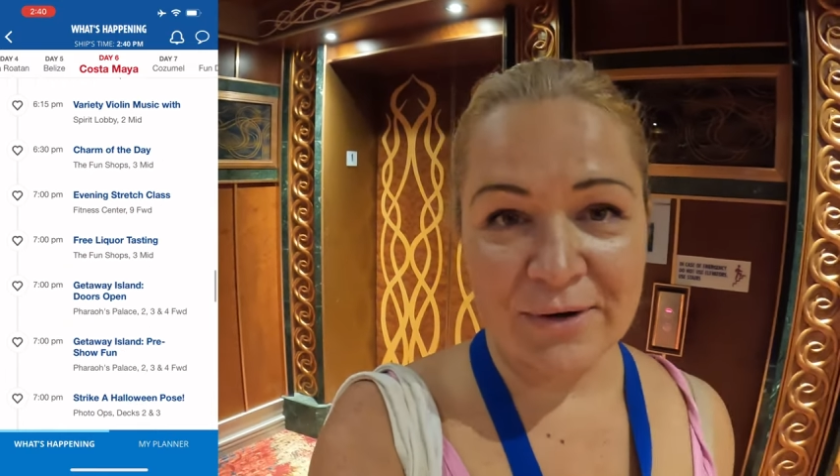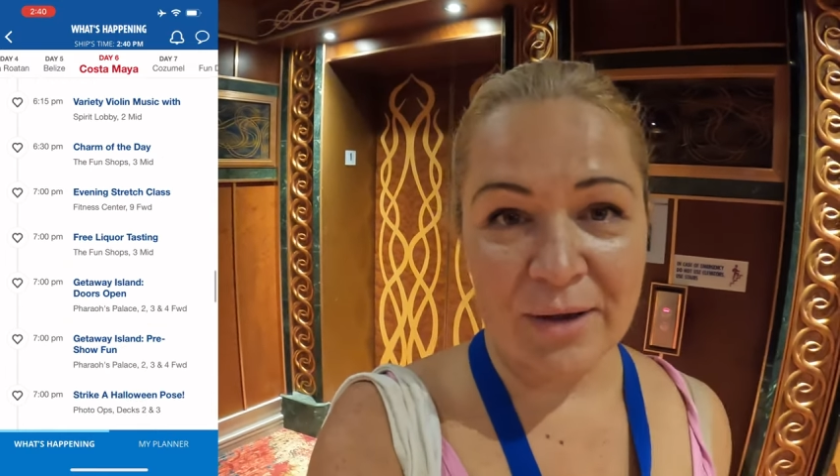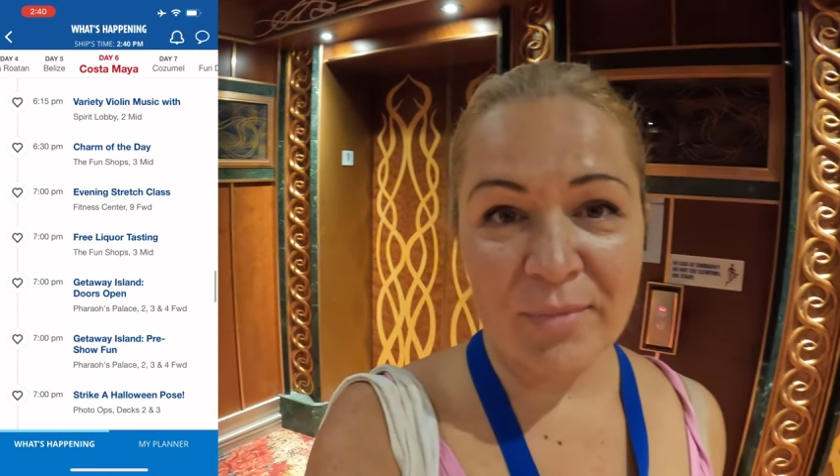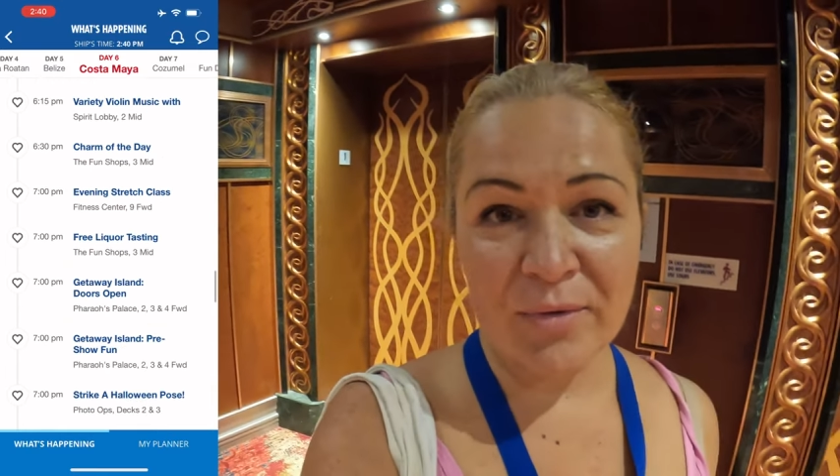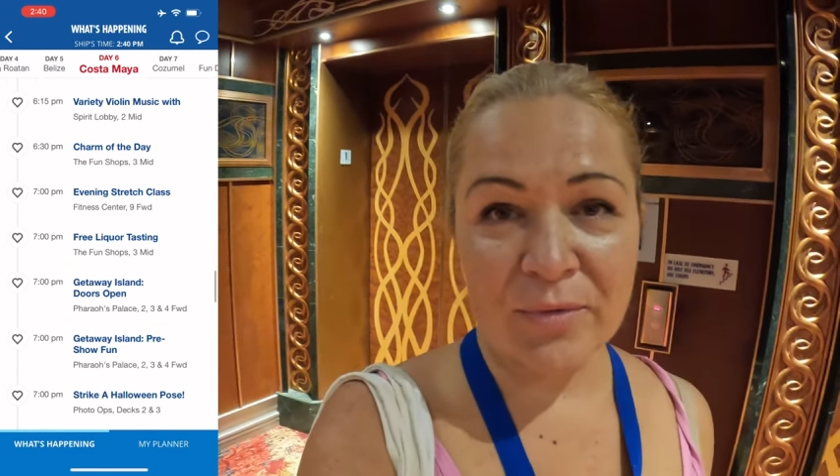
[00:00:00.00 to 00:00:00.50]
and
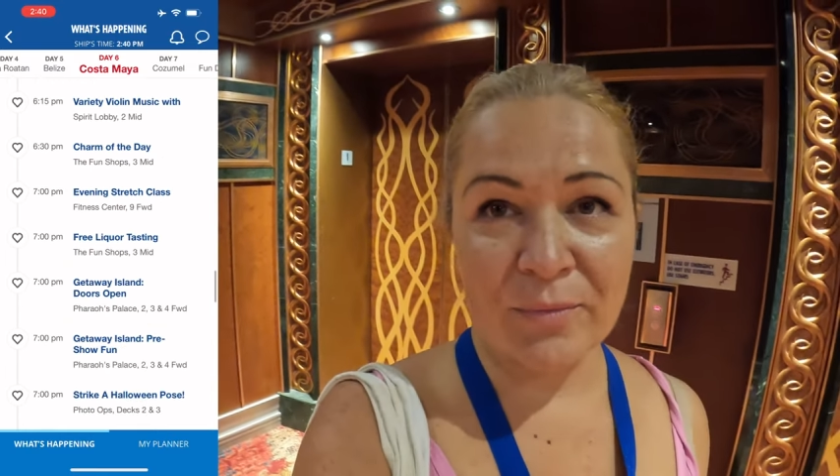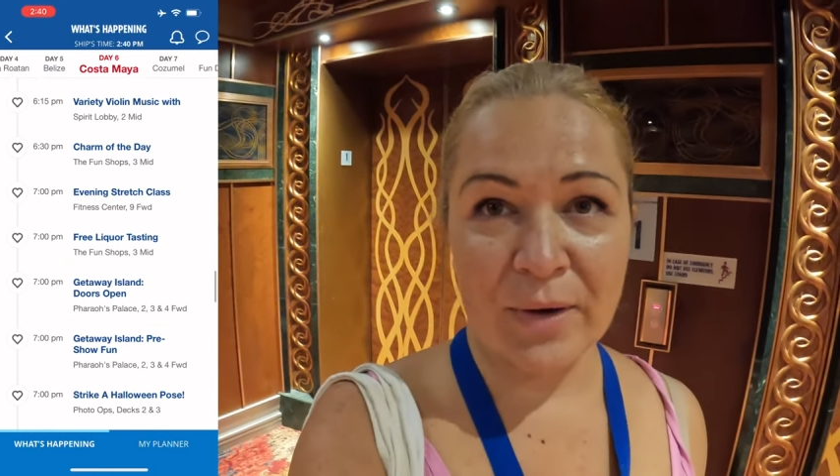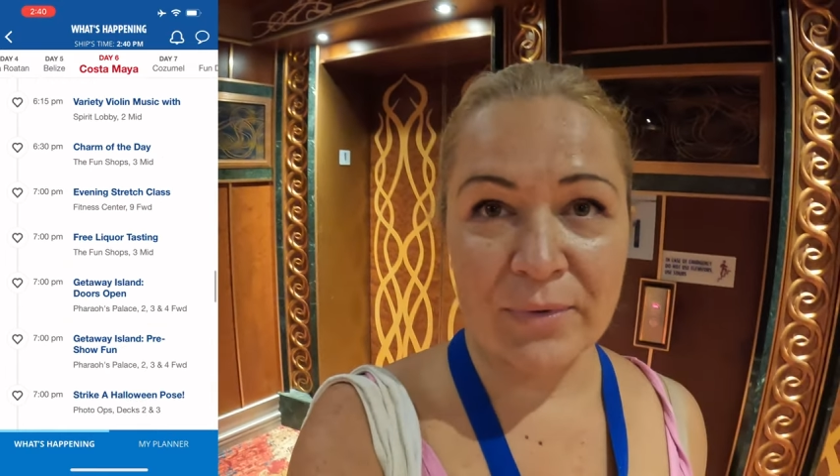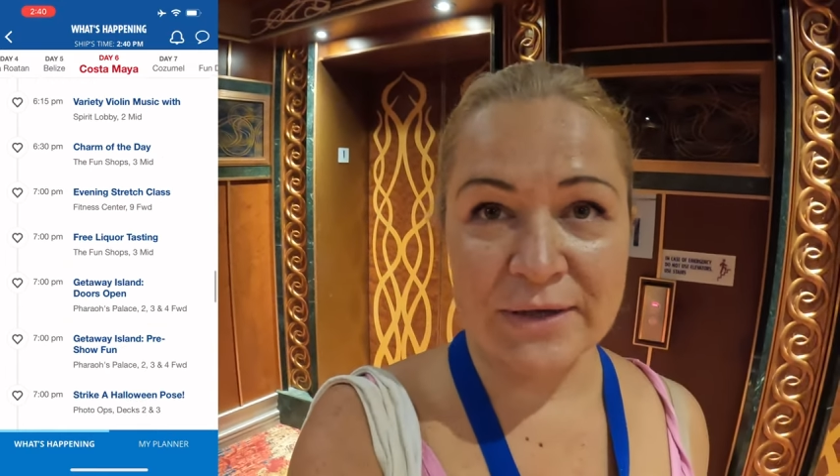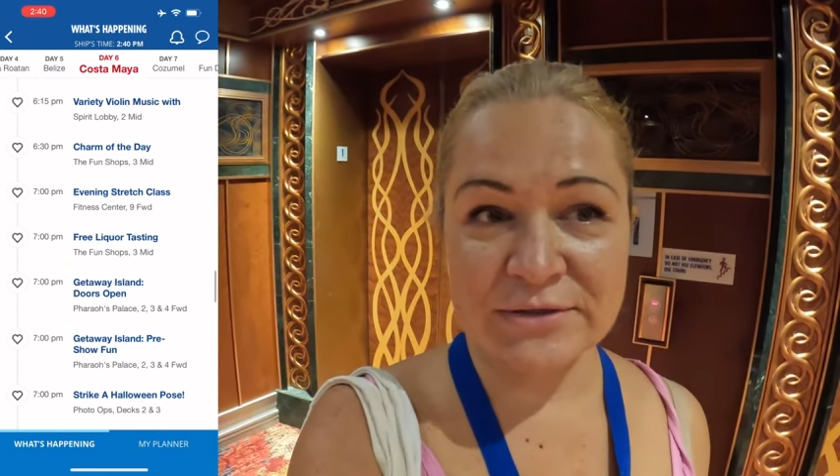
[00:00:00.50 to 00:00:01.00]
I'm on
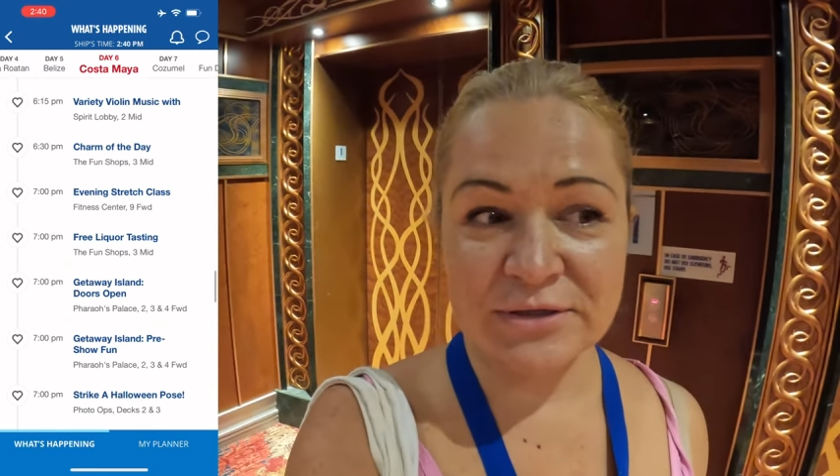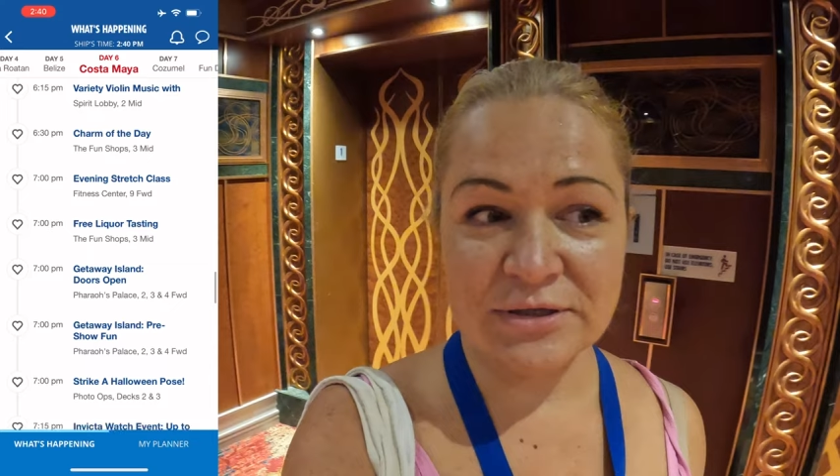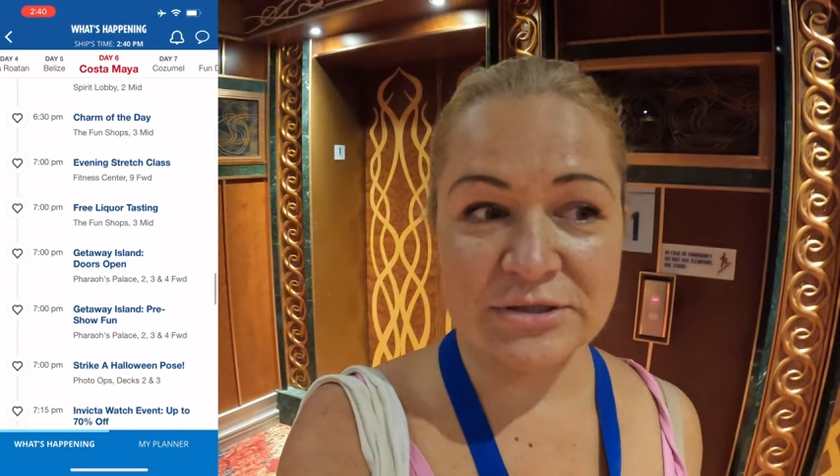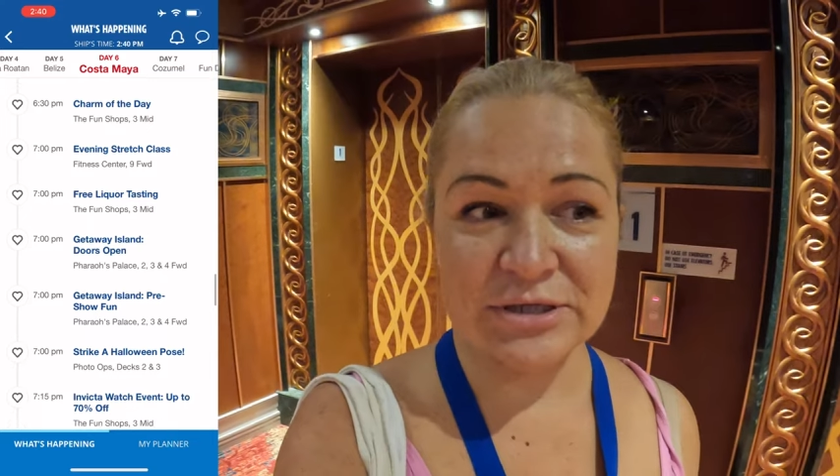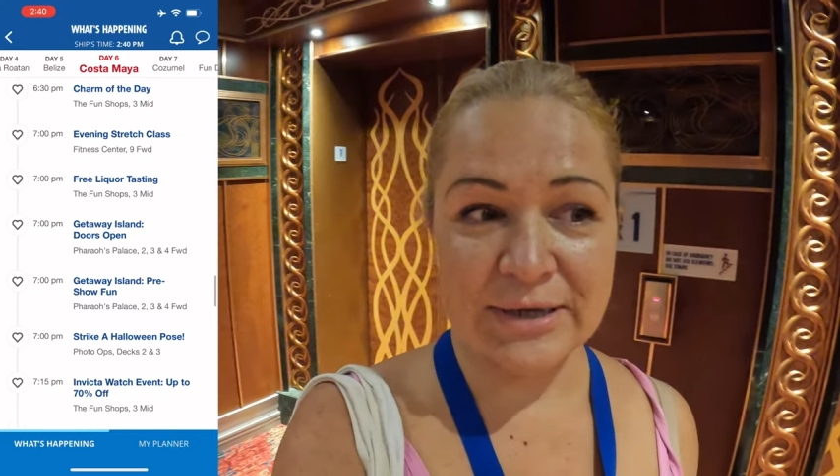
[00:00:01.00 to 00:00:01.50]
my way to
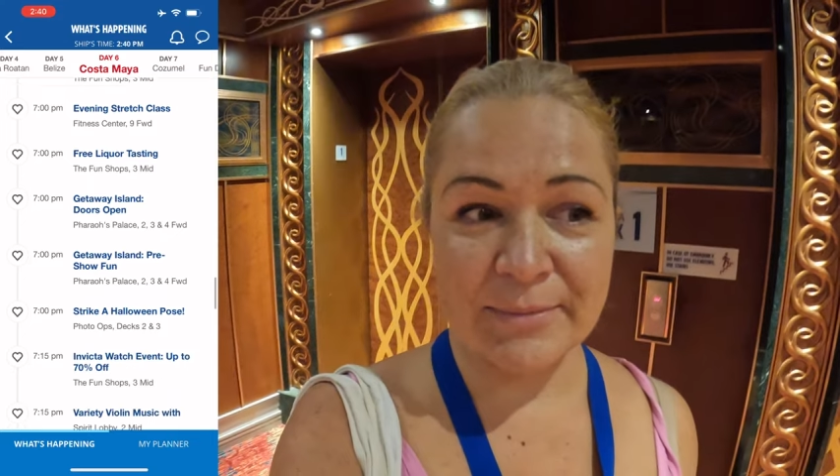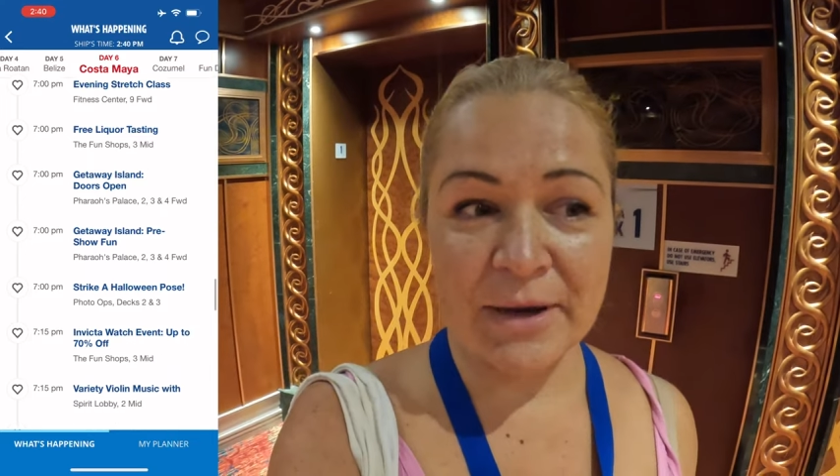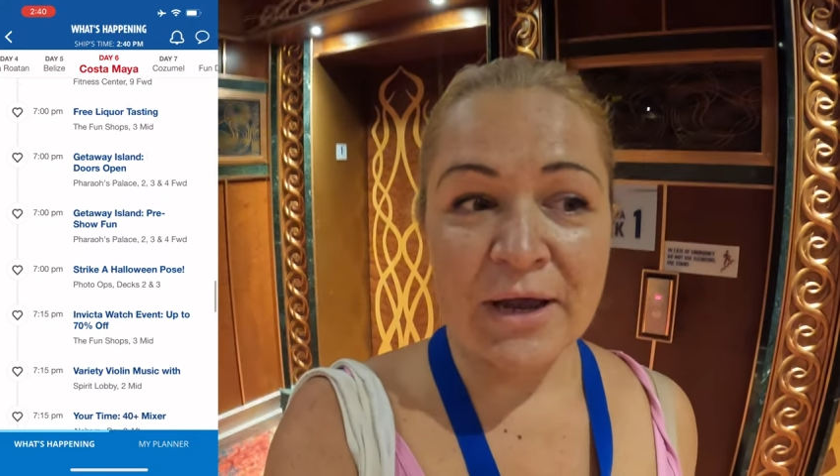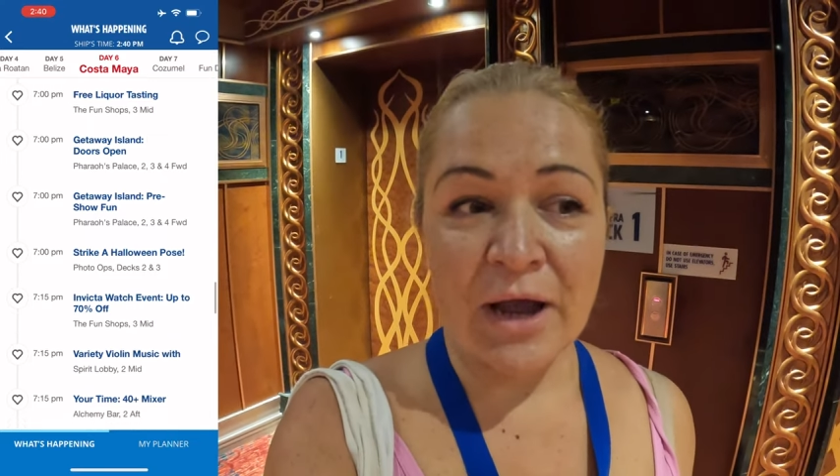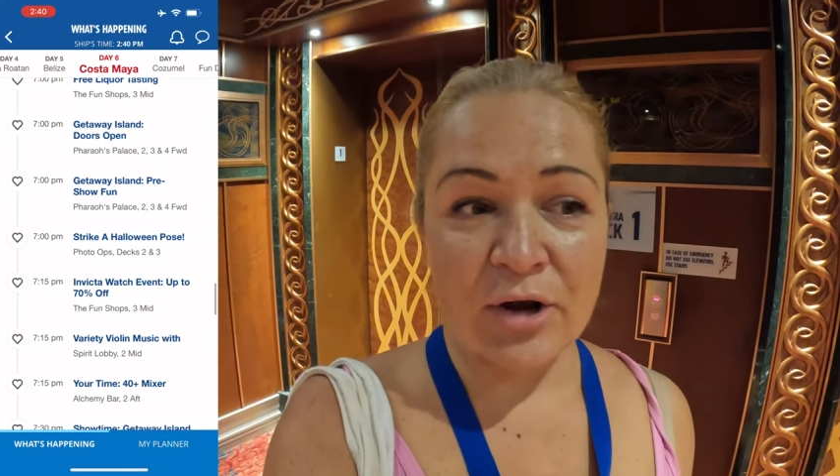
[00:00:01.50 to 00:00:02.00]
the gym.